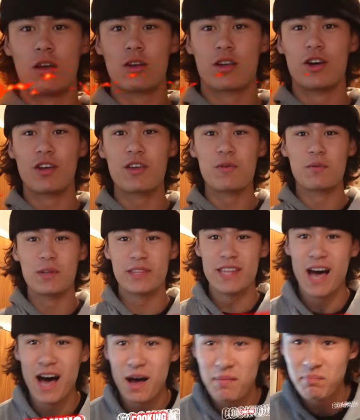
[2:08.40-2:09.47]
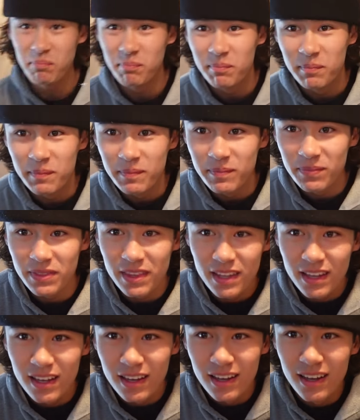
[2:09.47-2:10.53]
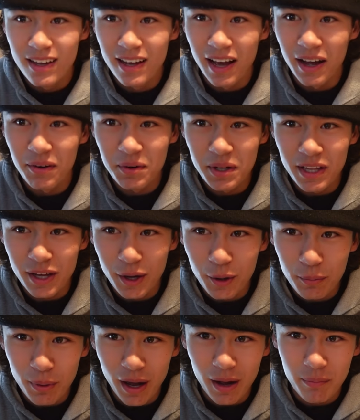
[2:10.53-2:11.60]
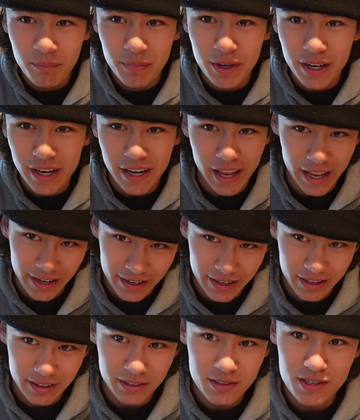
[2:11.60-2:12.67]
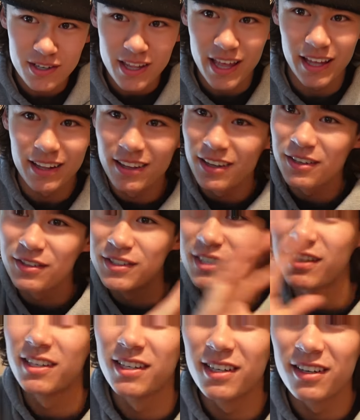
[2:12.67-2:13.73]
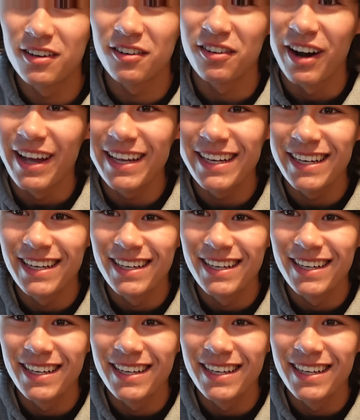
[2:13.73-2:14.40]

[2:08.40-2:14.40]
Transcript: Cooking with Dom. I really hope I'm good at editing so that looks right.